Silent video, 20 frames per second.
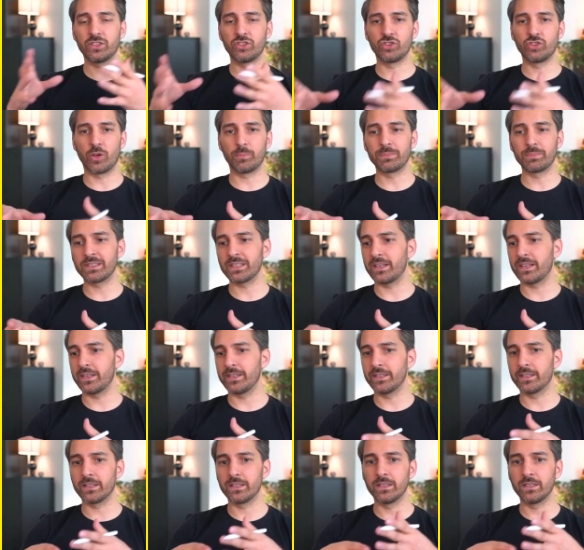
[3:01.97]
job
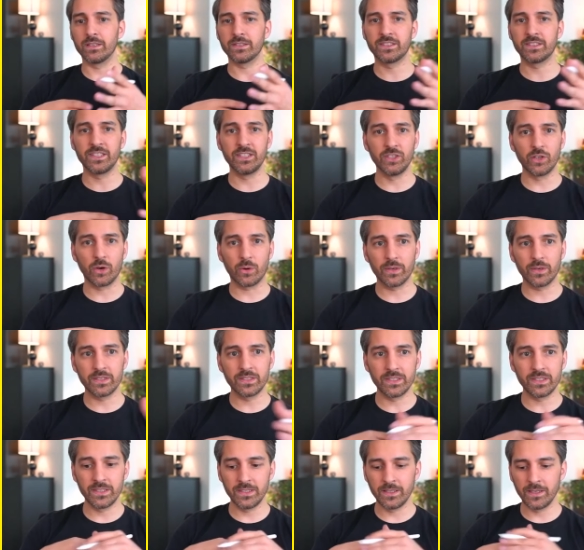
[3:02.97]
title,
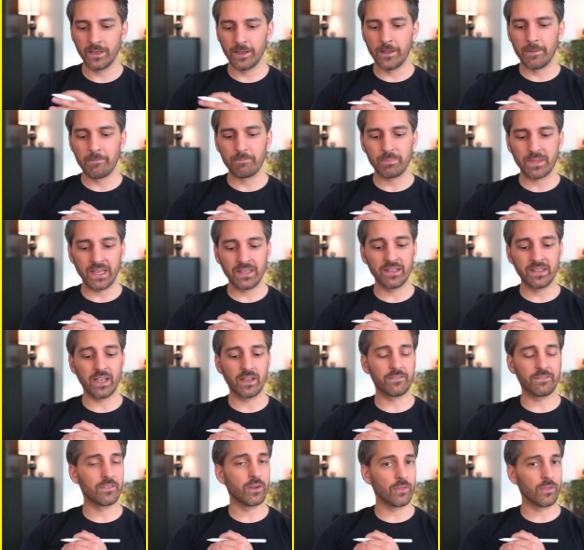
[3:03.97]
seniority, and they
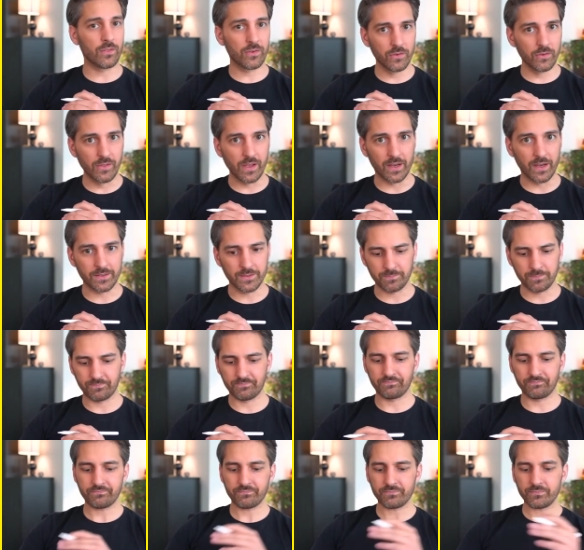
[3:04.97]
have gone through that.
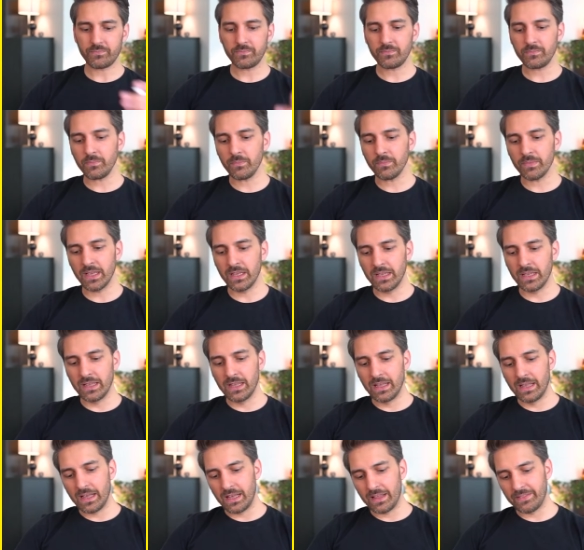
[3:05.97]

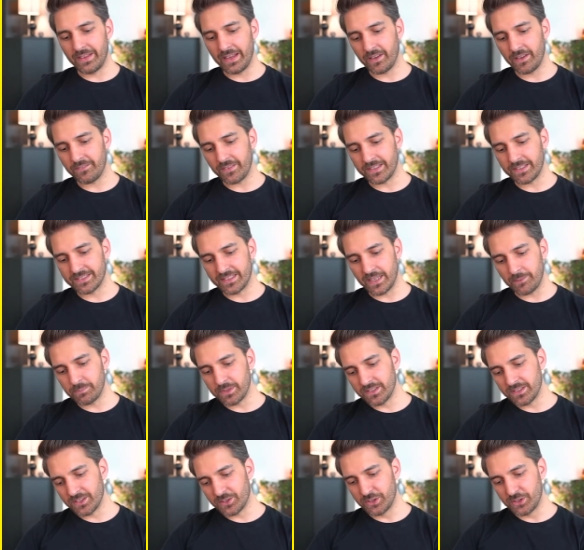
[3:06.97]
They have
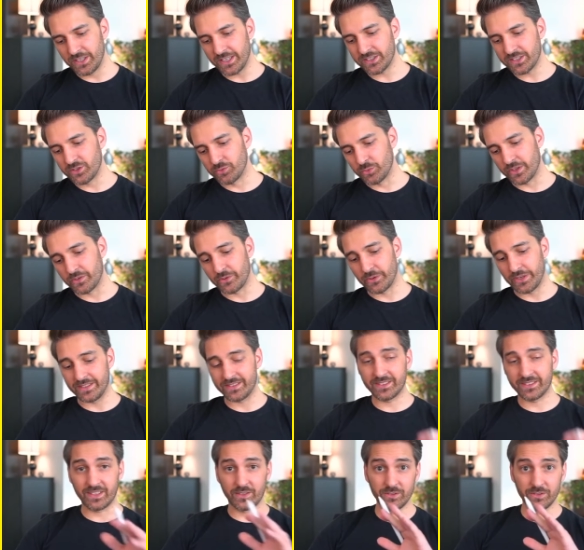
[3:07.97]
accepted the connection
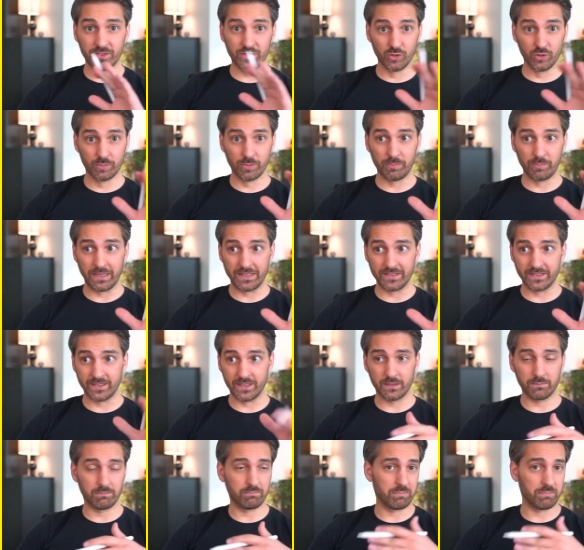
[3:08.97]
request. Sounds super
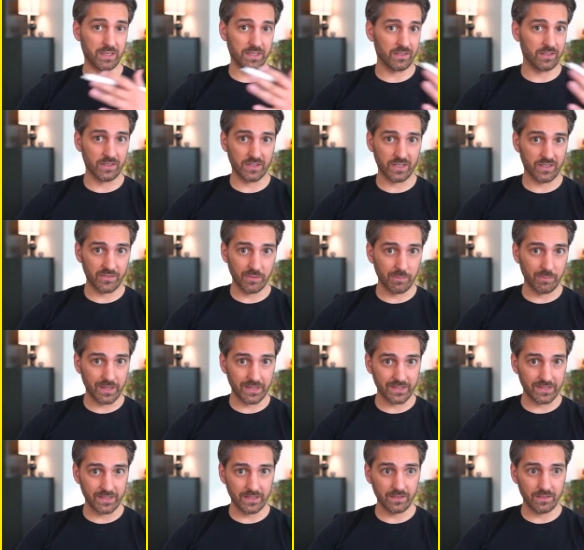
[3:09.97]
basic, but not
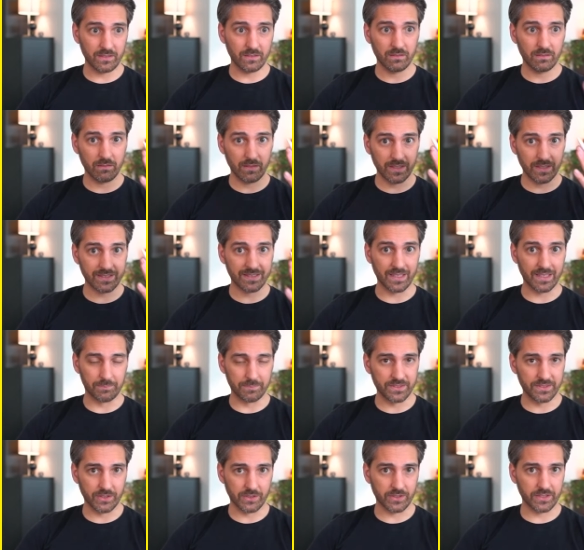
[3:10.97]
everybody
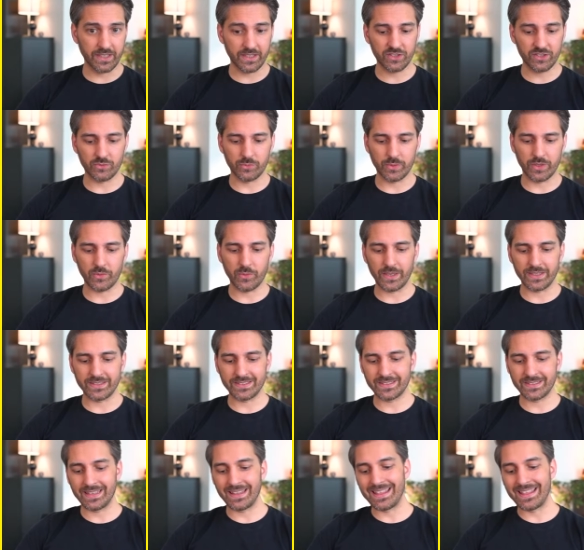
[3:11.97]
accepts your connection
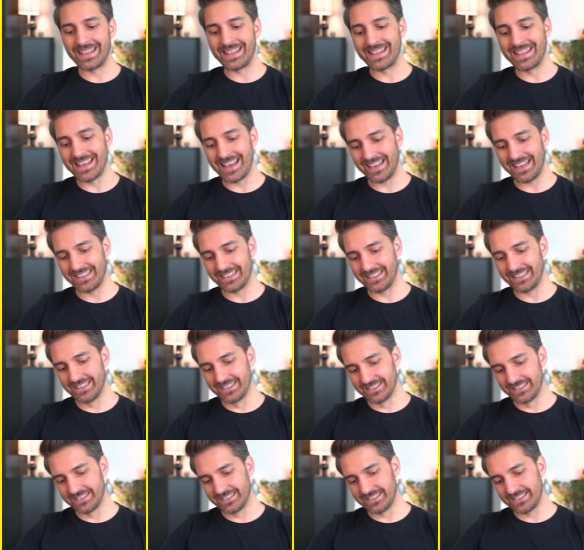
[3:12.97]
request. Then
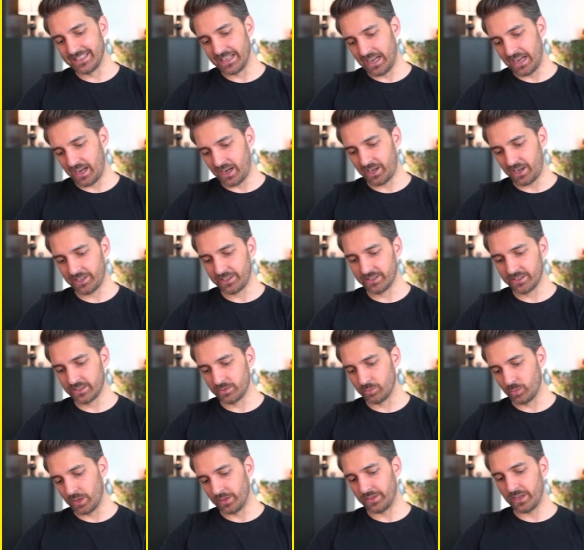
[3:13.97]
this is the hardest
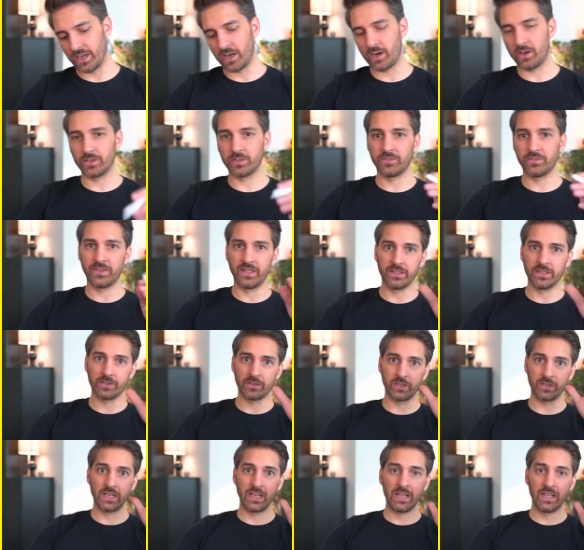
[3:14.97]
one, the hardest filter.